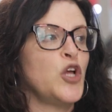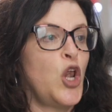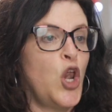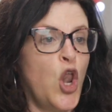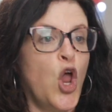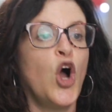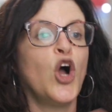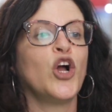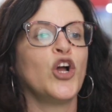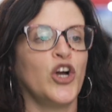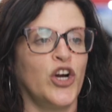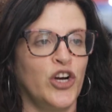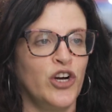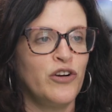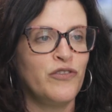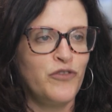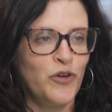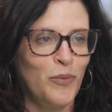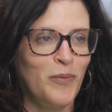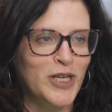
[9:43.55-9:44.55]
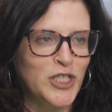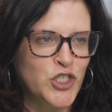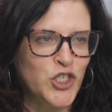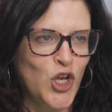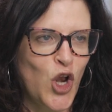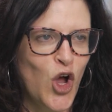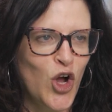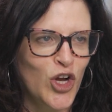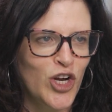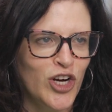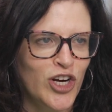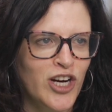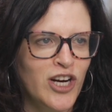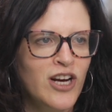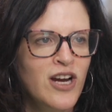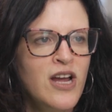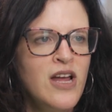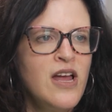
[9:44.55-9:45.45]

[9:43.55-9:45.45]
longer, for much longer,